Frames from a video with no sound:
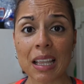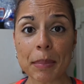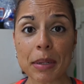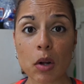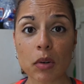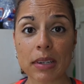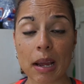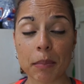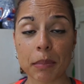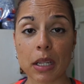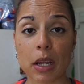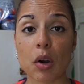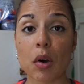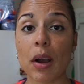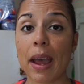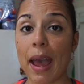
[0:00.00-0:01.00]
Let me know down
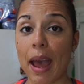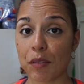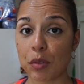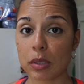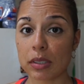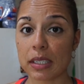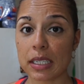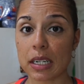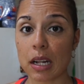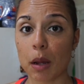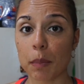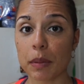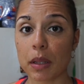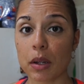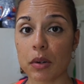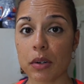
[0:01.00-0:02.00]
below, have you seen
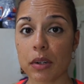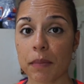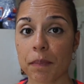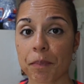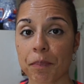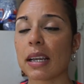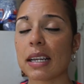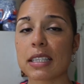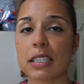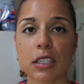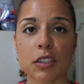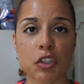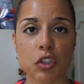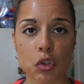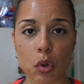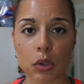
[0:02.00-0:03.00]
Upload? It's a
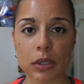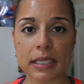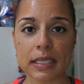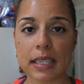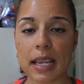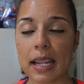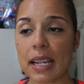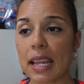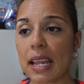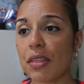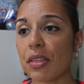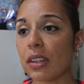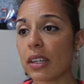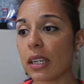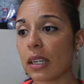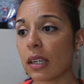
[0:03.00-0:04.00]
story set
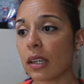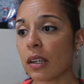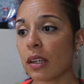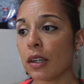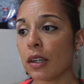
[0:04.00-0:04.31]
in the